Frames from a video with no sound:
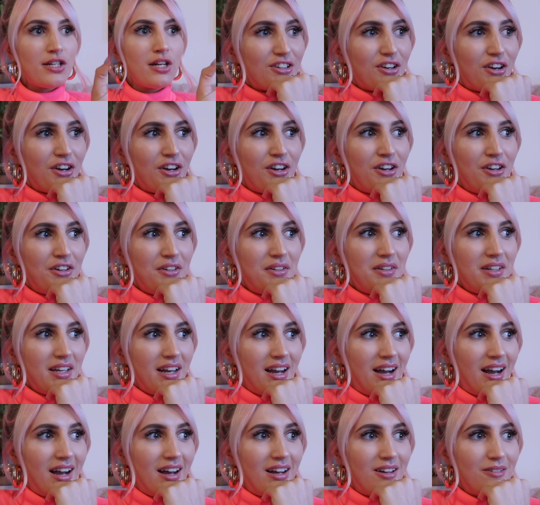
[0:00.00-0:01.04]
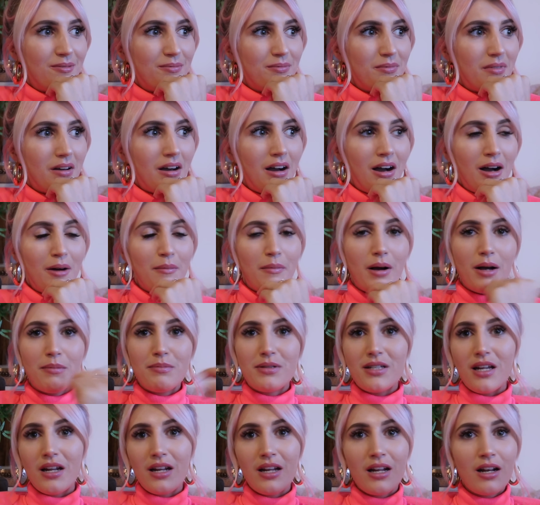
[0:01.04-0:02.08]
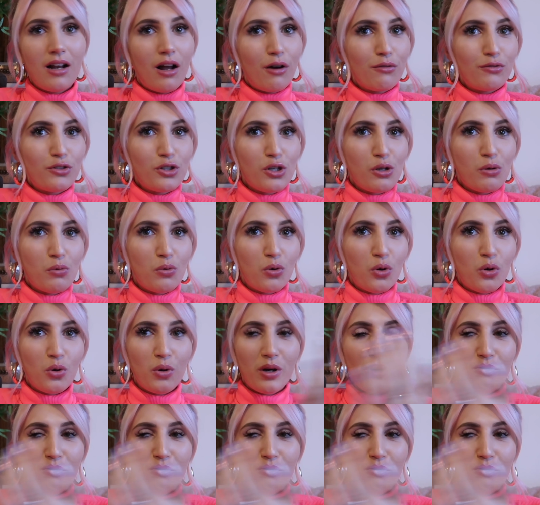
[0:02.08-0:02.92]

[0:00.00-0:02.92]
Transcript: So yeah, I'm sending love to you all.